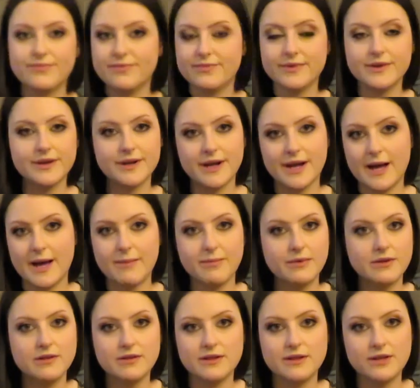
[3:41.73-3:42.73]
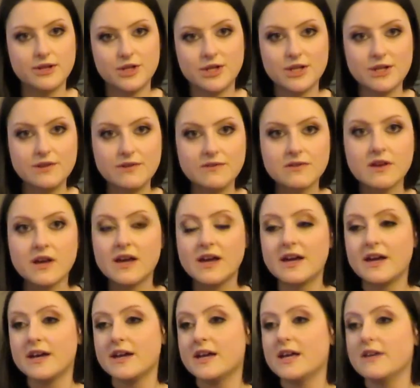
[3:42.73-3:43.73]
gonna happen in these shoes.
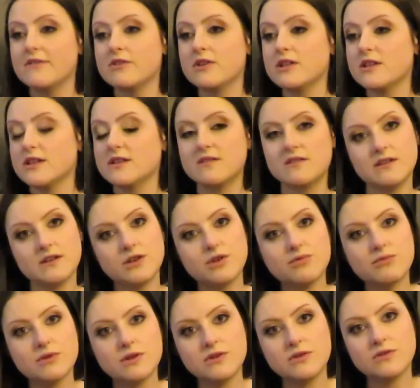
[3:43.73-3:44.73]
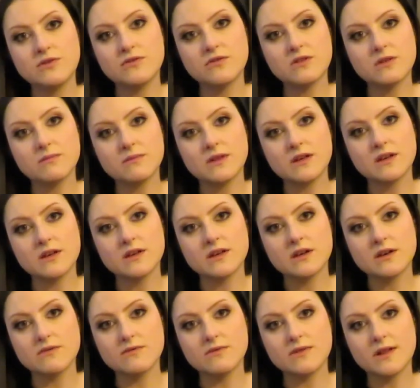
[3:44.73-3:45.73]
Even let's say you want to do something
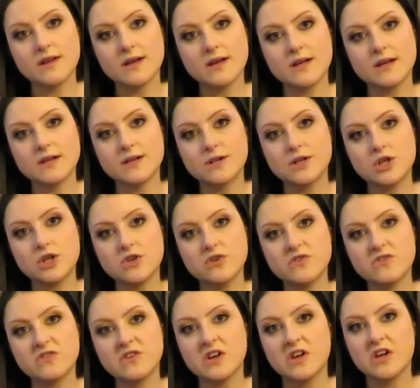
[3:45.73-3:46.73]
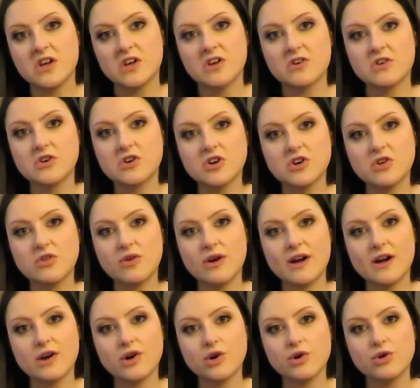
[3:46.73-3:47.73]
like just go
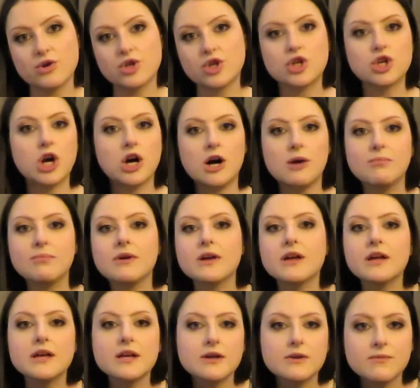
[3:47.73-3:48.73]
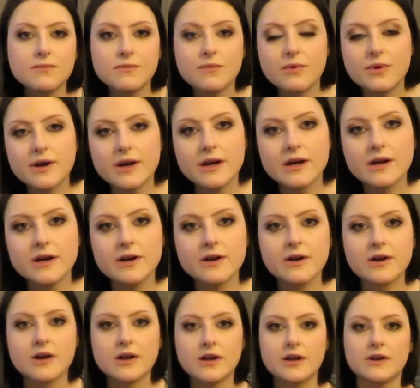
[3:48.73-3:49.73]
out shopping where
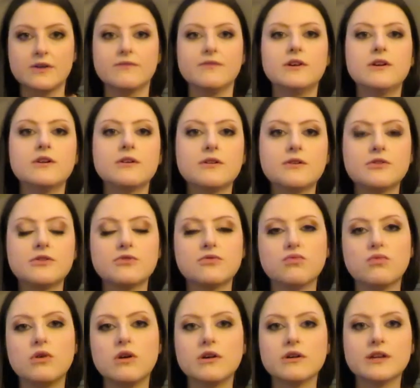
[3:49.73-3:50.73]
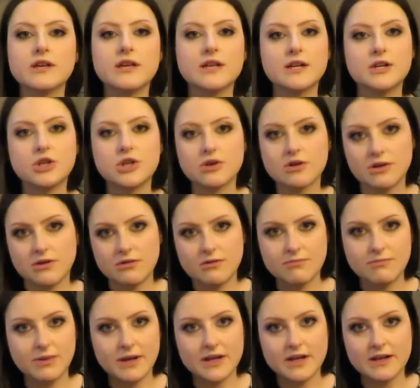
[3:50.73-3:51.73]
you're just walking at your own
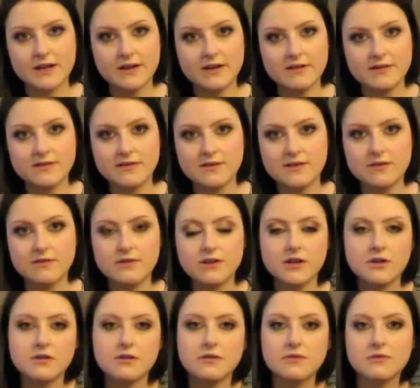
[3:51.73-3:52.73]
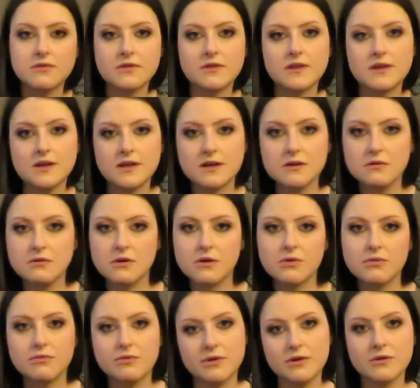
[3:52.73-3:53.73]
pace, doing your own thing,
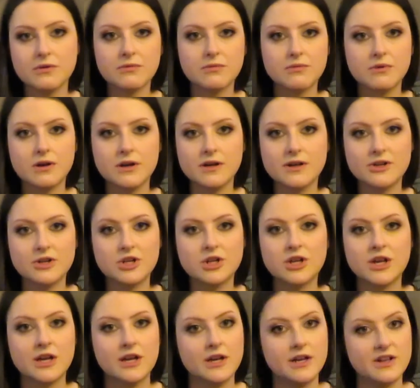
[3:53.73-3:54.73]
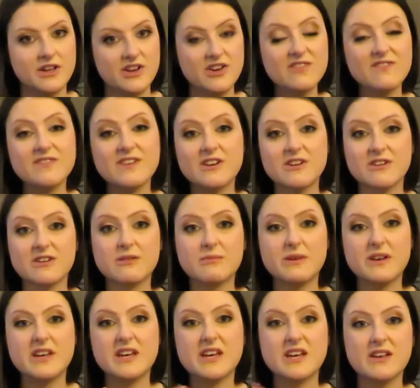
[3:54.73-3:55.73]
no real rush. Your feet are going to
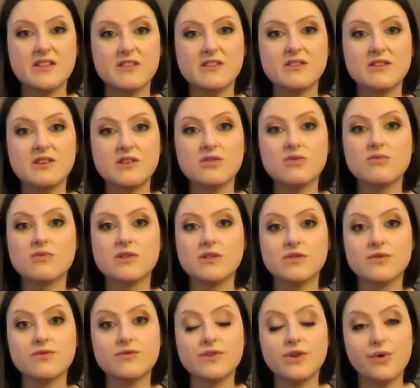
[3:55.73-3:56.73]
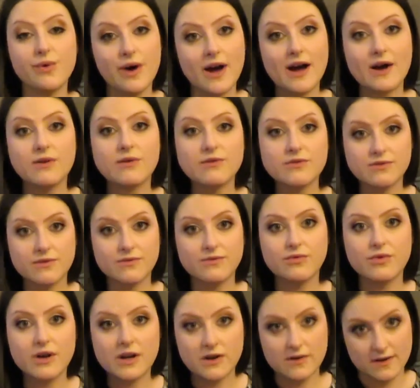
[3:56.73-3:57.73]
be killing you within a few hours of
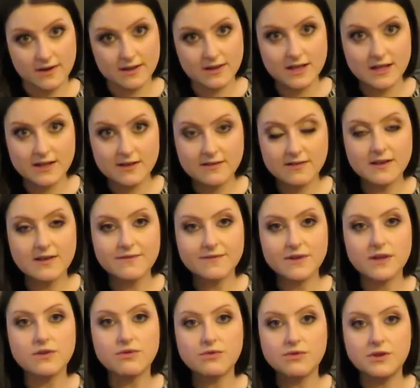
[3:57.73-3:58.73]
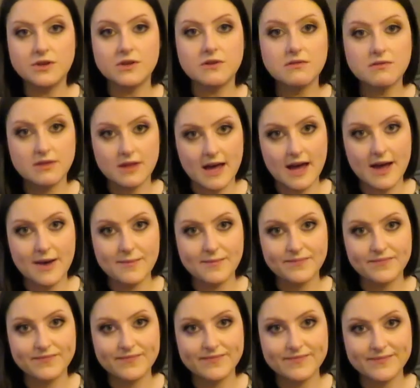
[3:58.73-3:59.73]
wearing these if you do that.
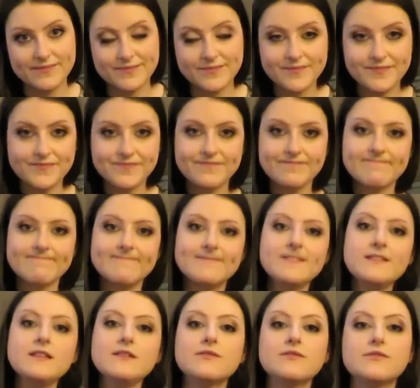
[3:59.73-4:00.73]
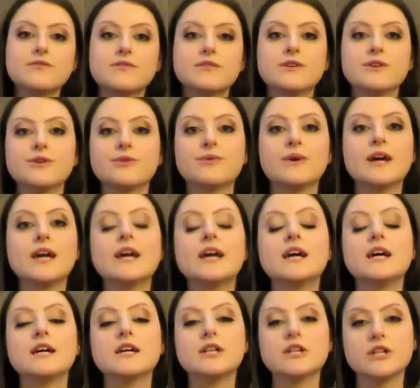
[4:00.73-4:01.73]
So,
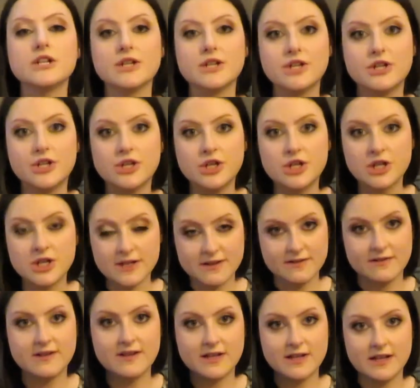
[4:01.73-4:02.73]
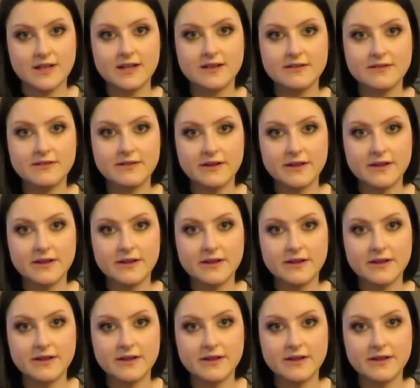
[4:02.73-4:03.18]
just a heads